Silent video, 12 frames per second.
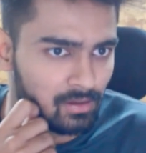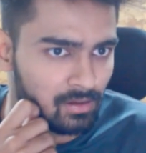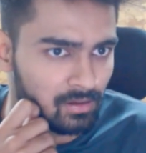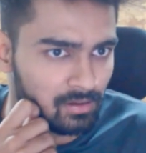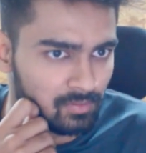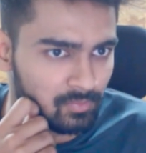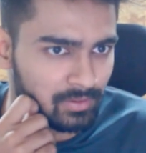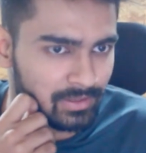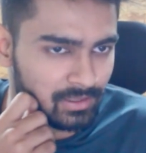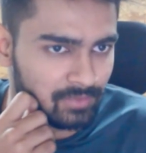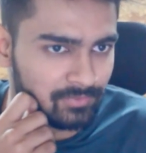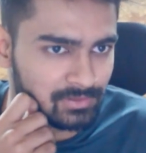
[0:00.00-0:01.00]
What I
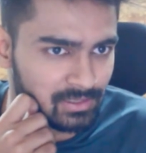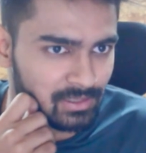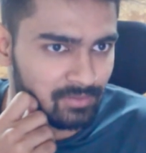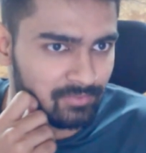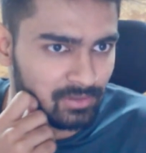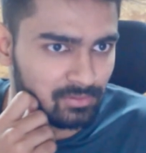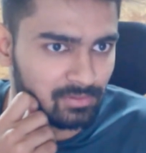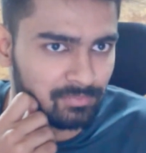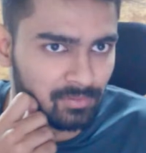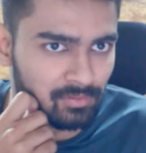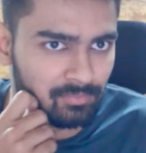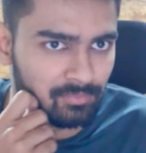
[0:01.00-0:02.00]
did was I went to the
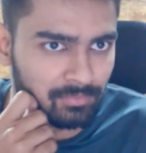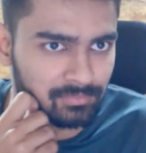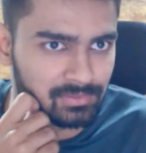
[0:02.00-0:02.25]
problem